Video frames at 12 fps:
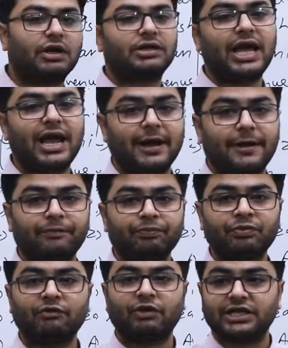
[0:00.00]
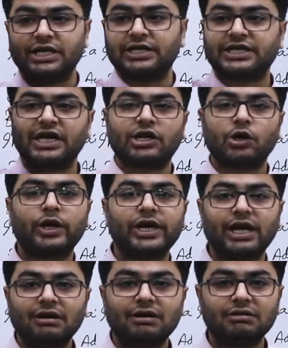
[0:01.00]
were they? Were they
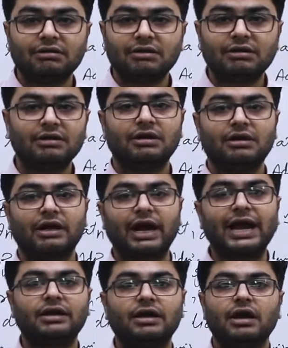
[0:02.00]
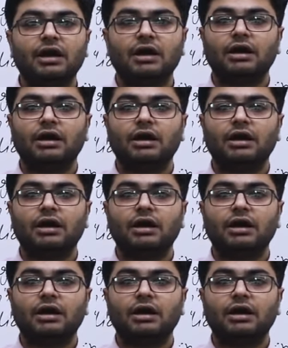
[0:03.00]
dictatorial? Right?